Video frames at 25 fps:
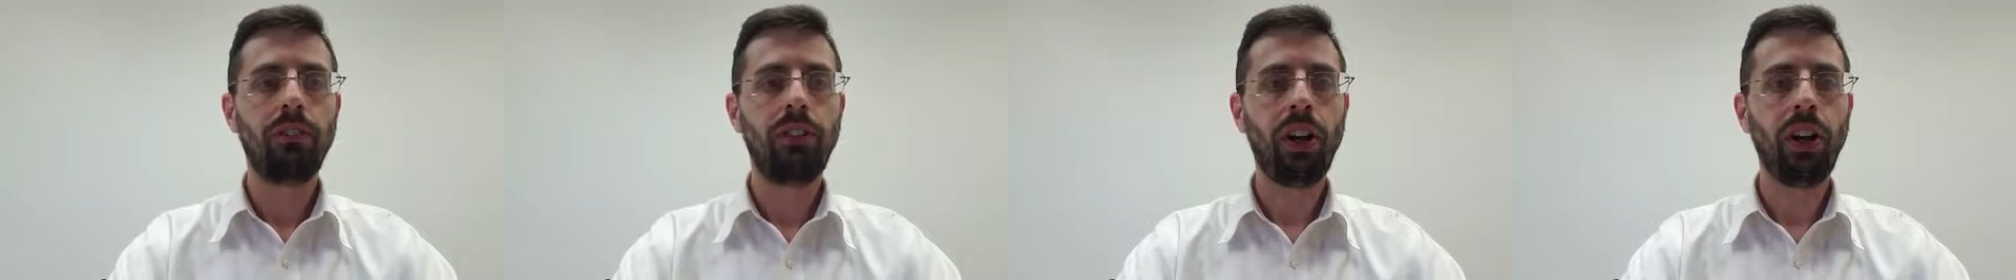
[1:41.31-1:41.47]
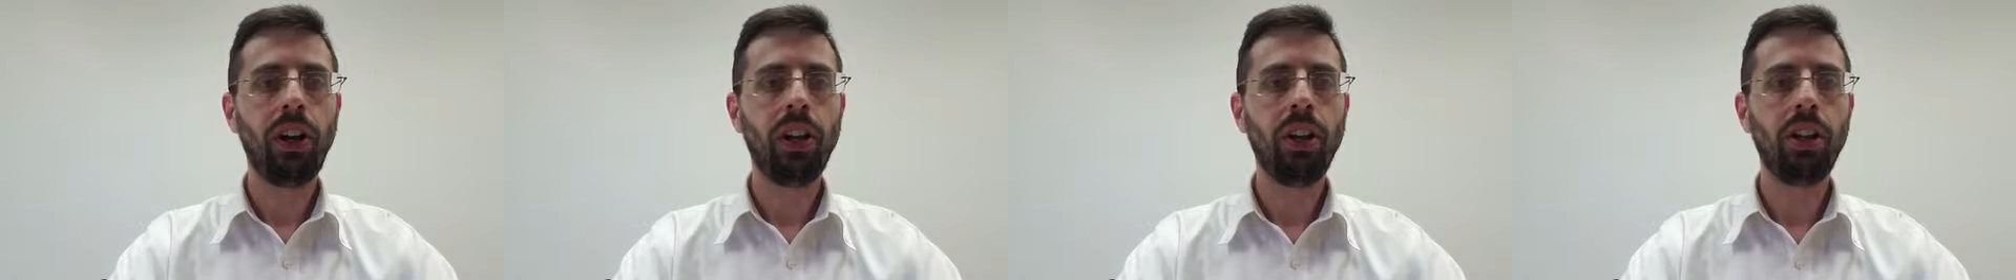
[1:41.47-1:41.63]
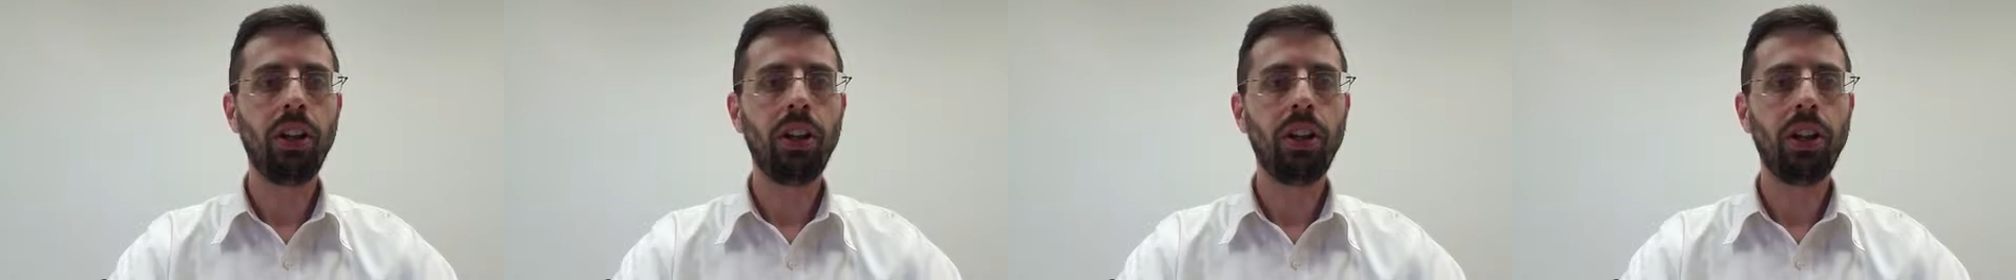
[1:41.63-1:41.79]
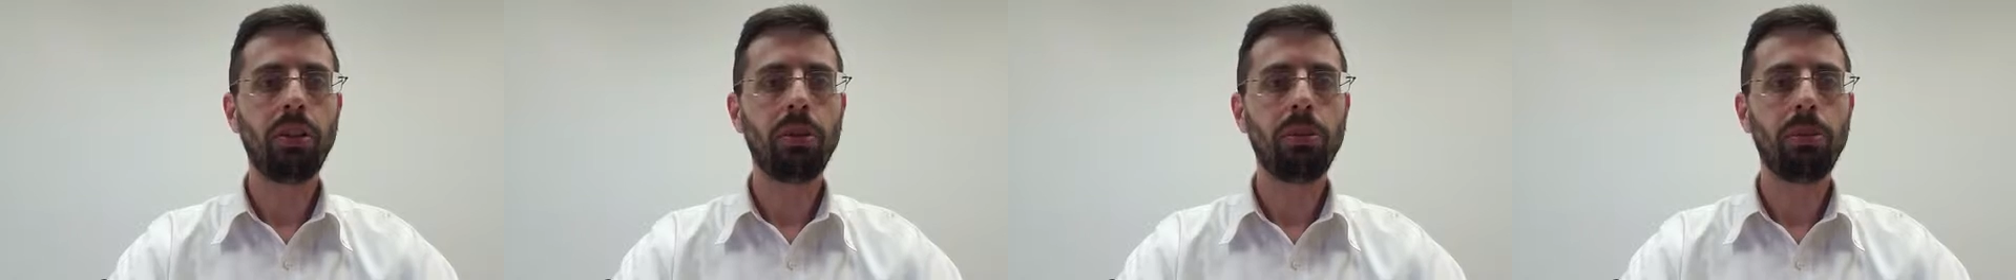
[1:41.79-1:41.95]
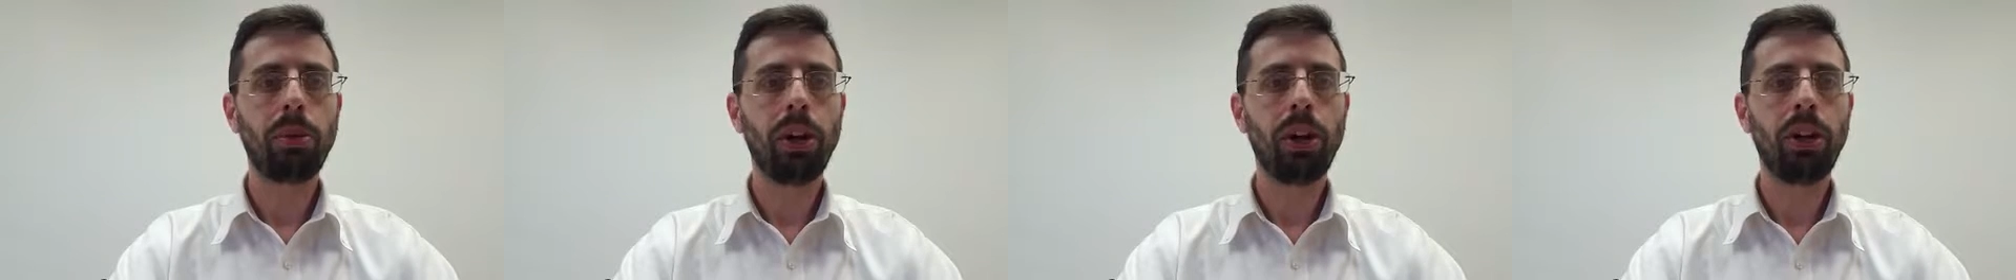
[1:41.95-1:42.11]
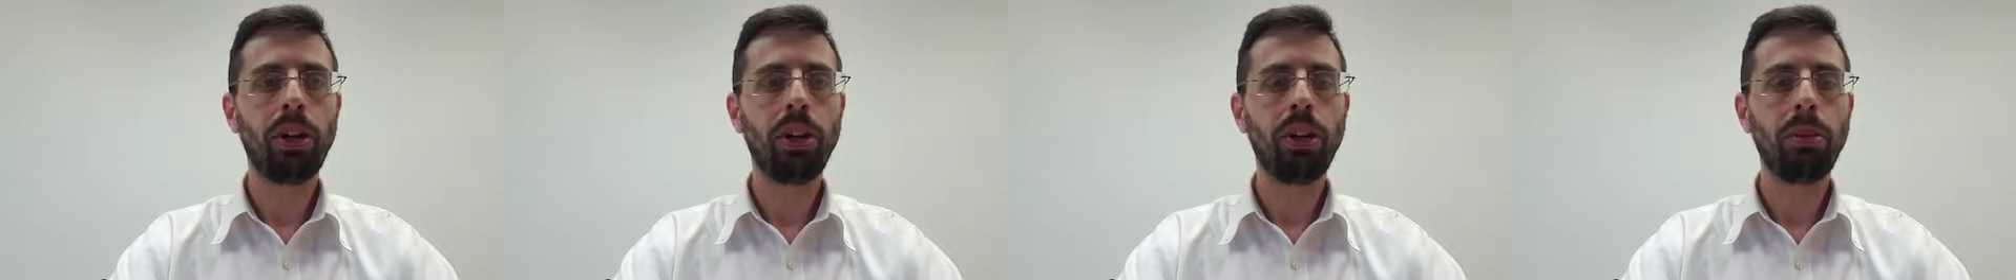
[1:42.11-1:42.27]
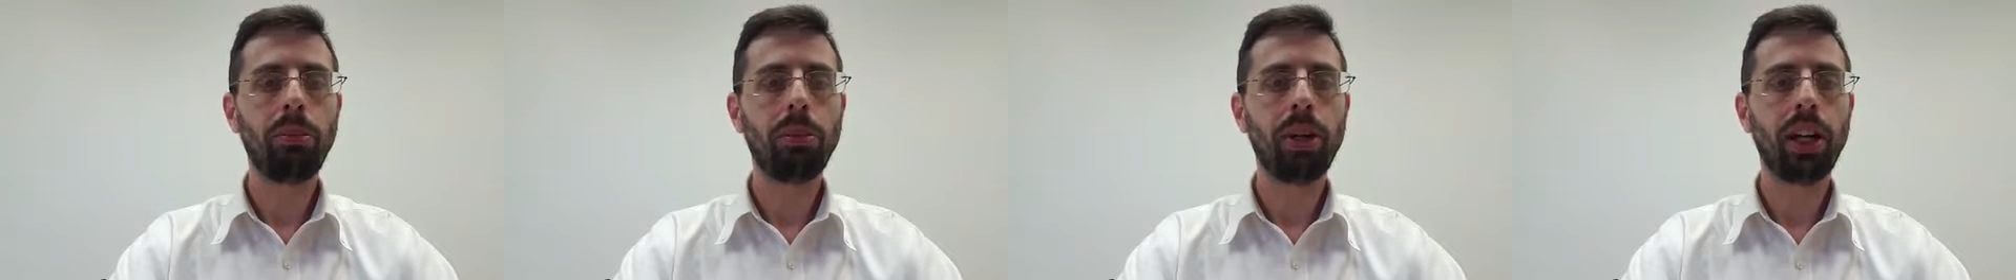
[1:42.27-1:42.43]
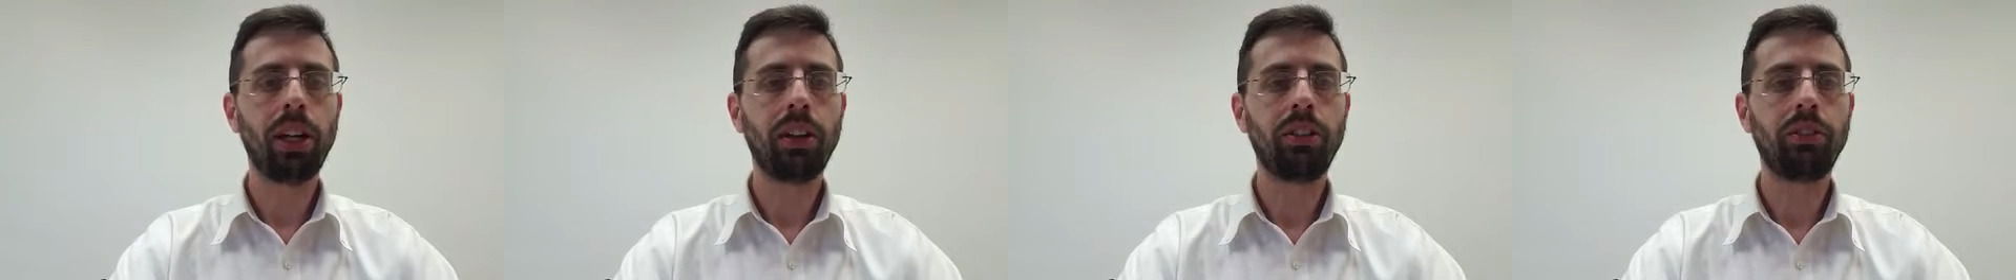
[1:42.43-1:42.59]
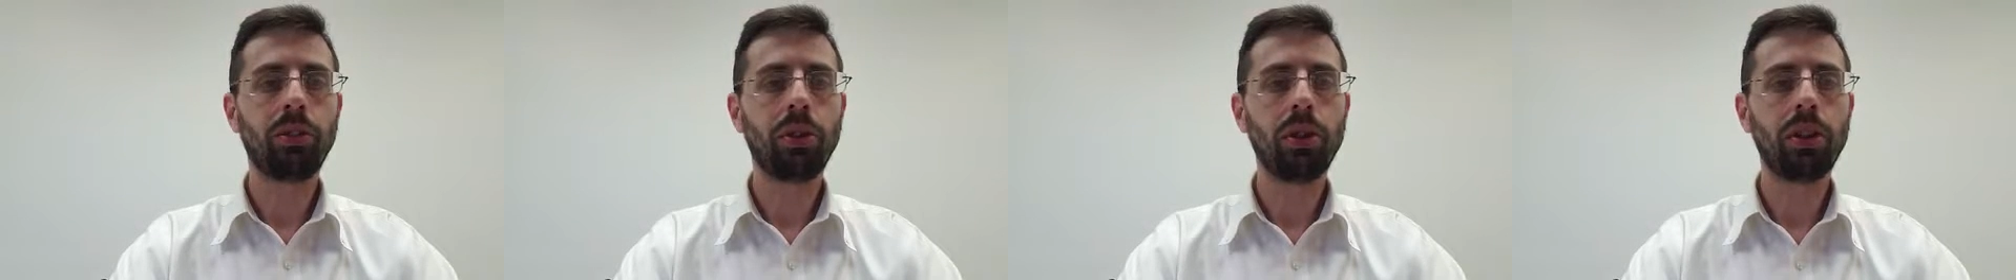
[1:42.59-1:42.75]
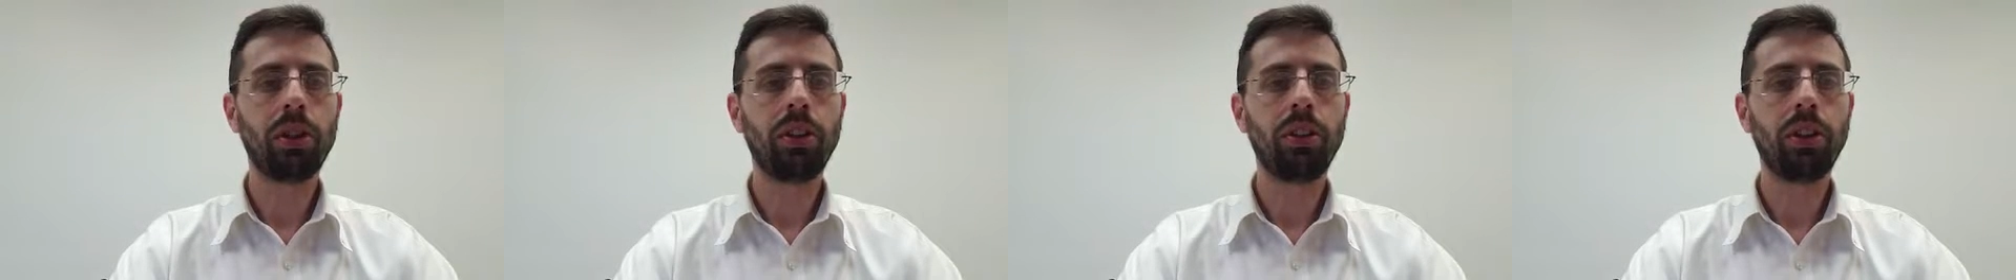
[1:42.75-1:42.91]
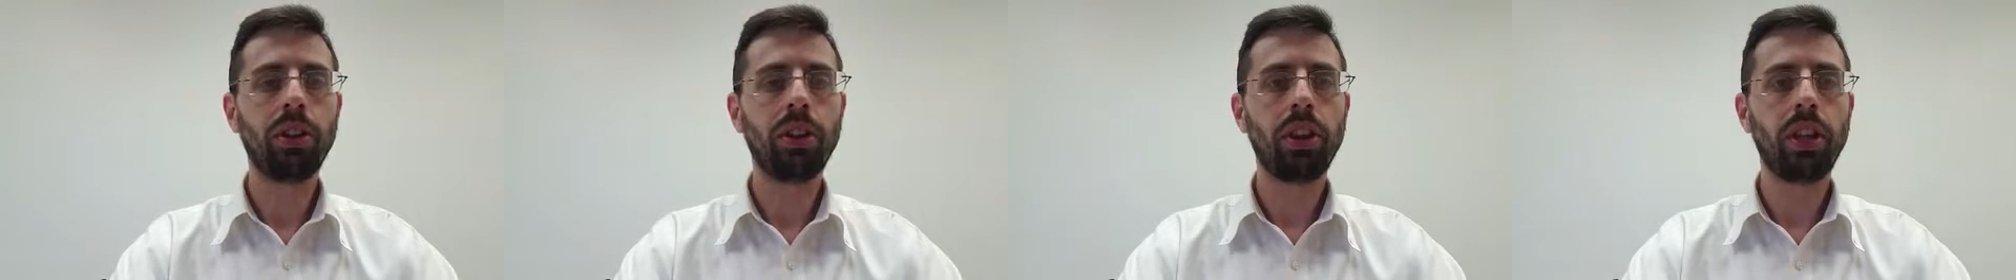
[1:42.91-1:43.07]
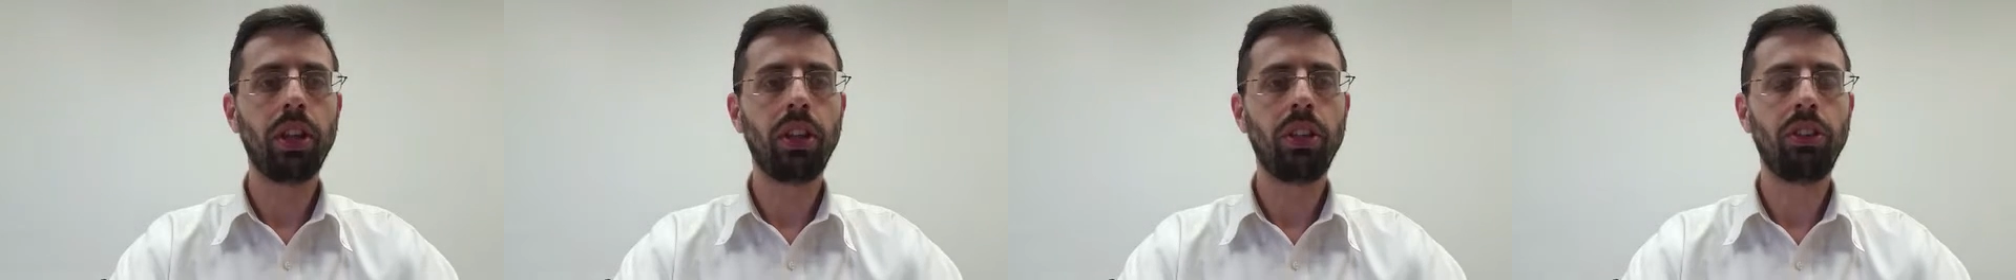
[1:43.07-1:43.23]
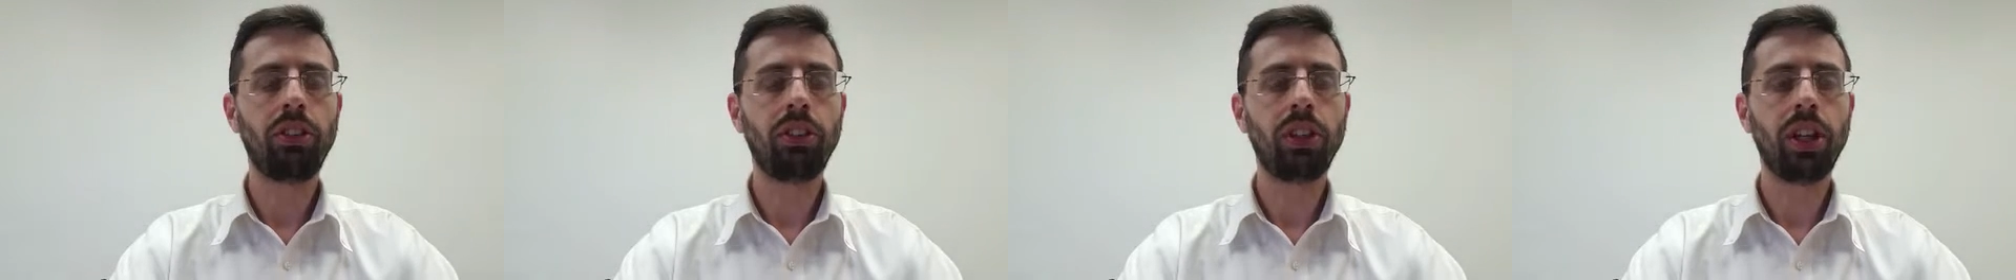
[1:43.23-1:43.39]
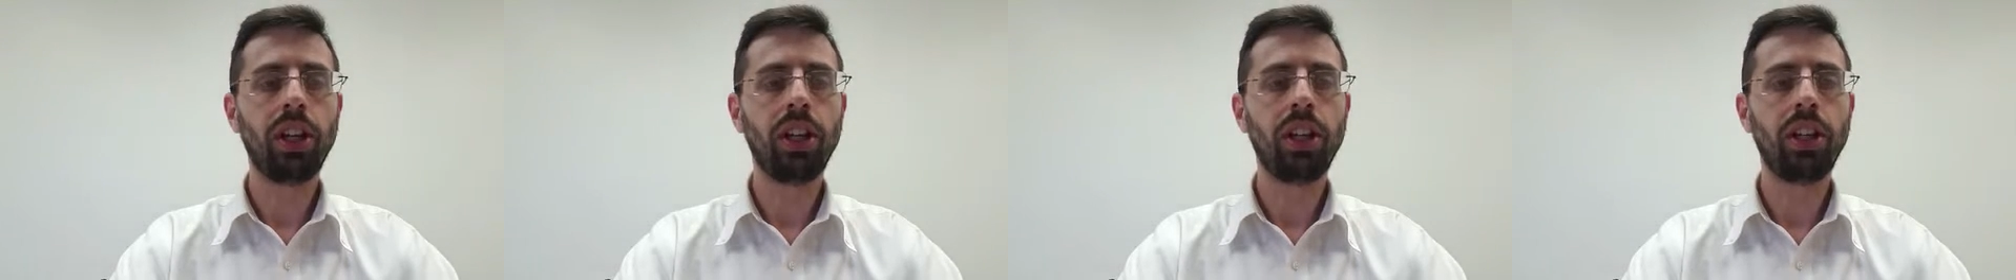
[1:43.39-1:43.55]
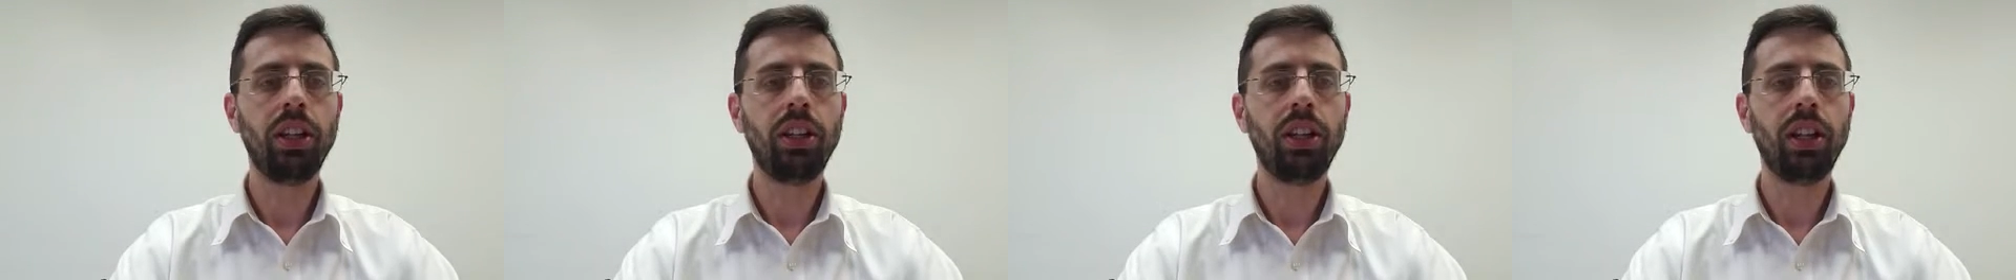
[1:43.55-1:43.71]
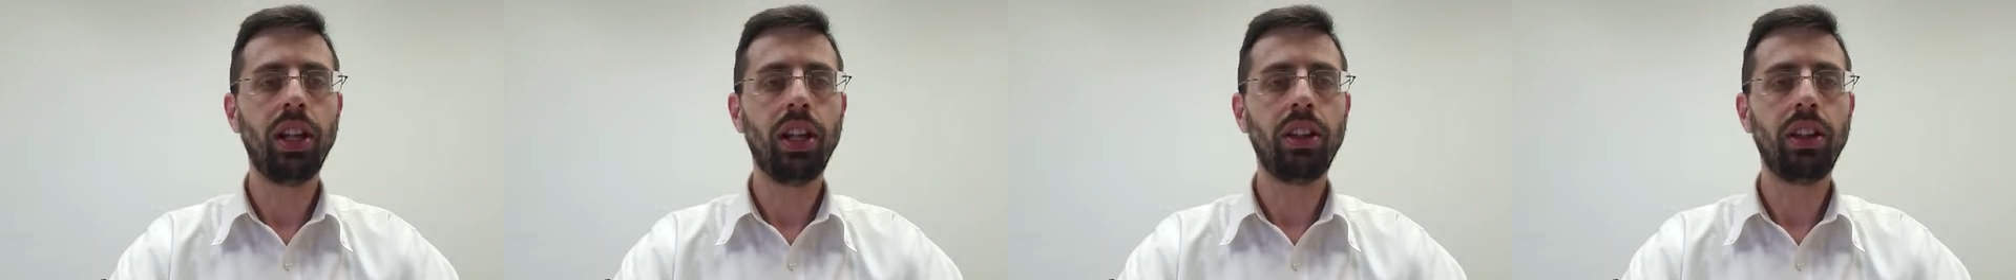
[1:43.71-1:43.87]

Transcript: Finally, they were bargaining back and forth until they decided